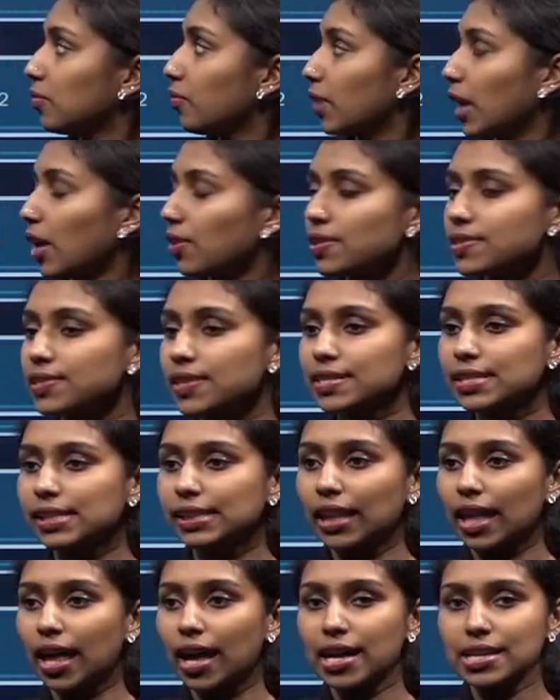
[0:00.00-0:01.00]
We have discussed in the
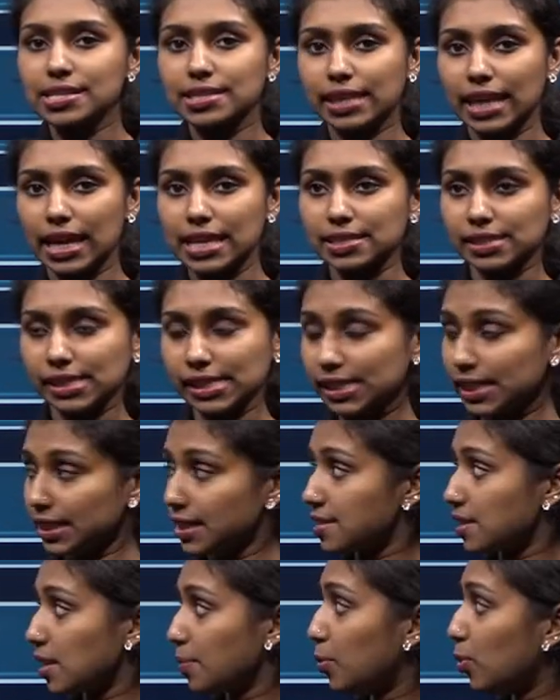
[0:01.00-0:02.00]
last case, right? It
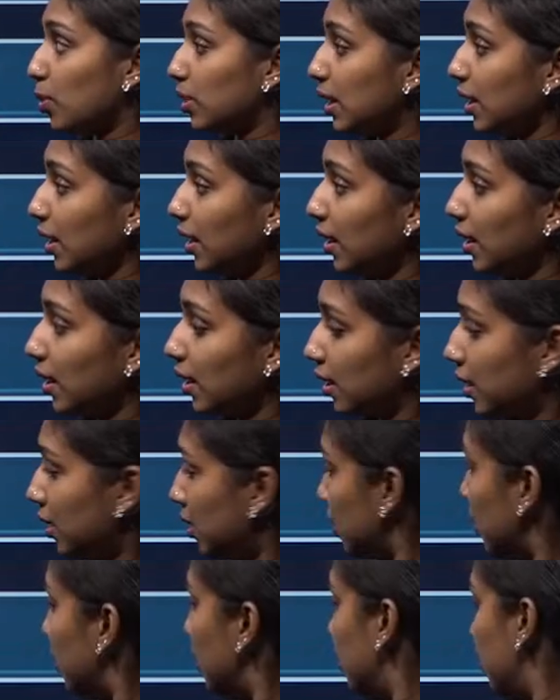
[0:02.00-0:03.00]
is about the
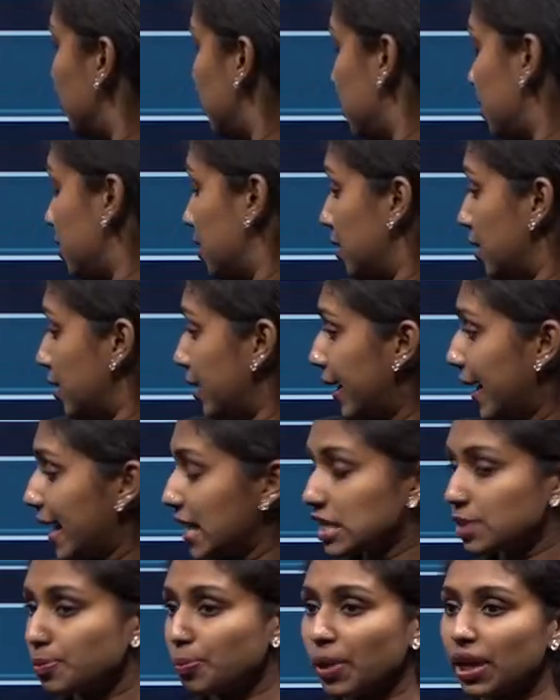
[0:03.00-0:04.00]

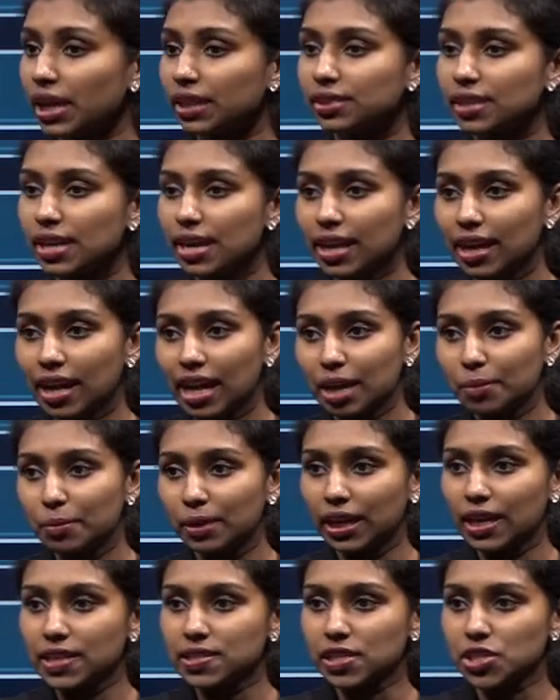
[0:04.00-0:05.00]
sp3
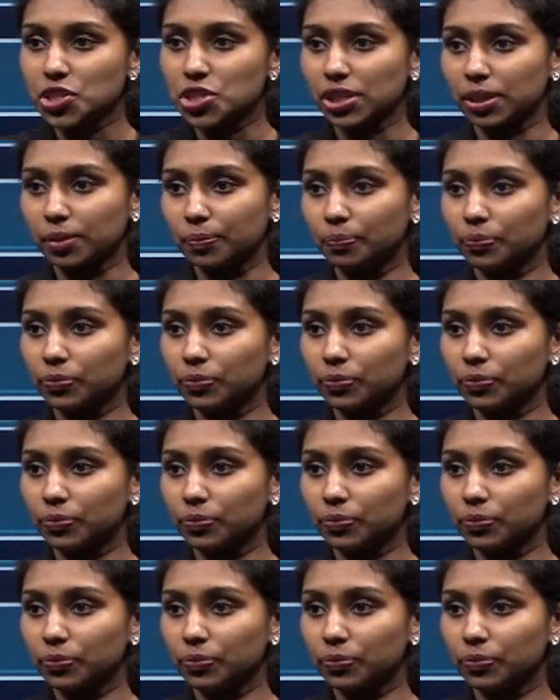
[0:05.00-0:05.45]
hybridization.